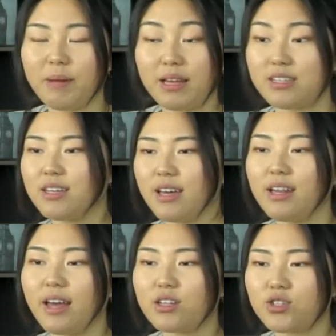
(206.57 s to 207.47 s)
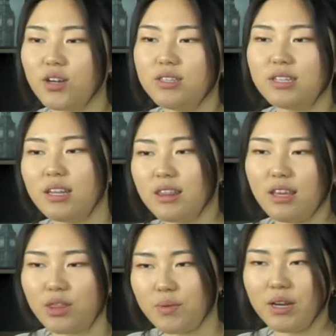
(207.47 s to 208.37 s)
basically electrons in the
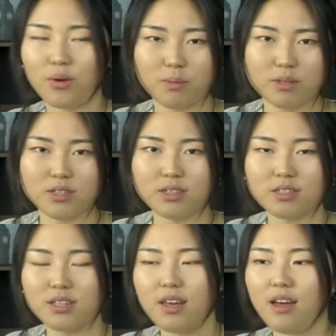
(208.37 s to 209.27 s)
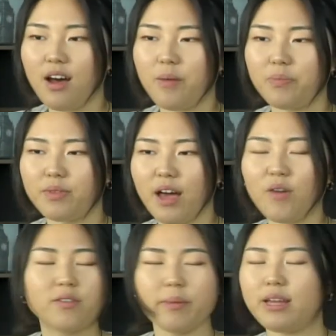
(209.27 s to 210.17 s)
3d orbitals,
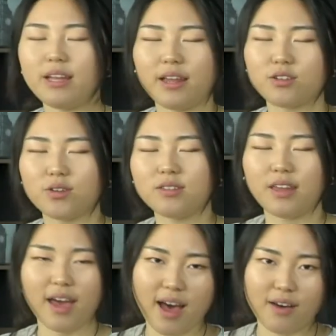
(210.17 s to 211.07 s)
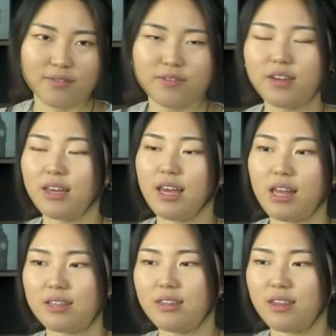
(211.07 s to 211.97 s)
however many electrons they have
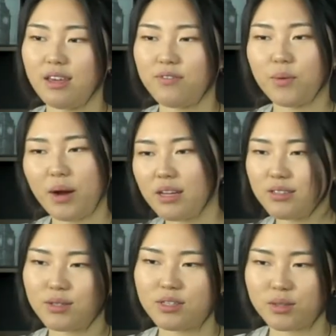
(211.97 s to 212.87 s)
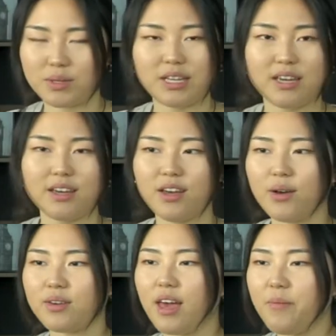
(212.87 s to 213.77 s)
in the 4s or 3d,
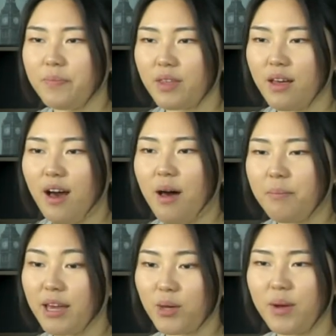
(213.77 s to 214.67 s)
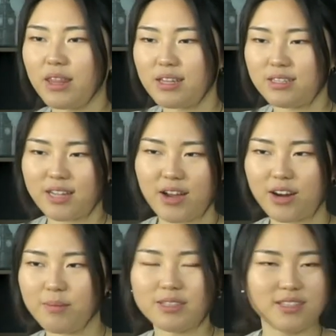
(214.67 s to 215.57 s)
okay? By the way, this
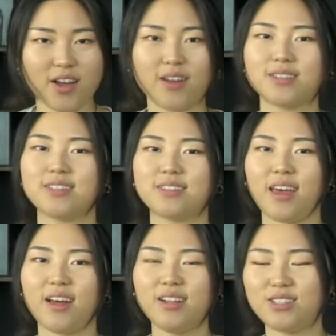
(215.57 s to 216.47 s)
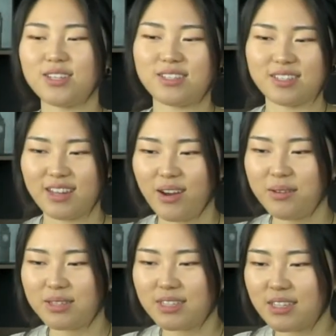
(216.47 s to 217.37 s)
diagram is not to scale, just to
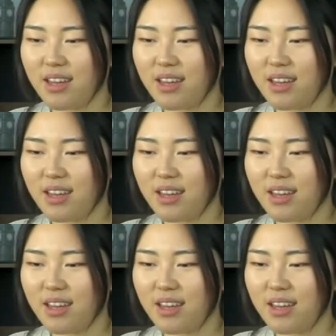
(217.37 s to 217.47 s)
note.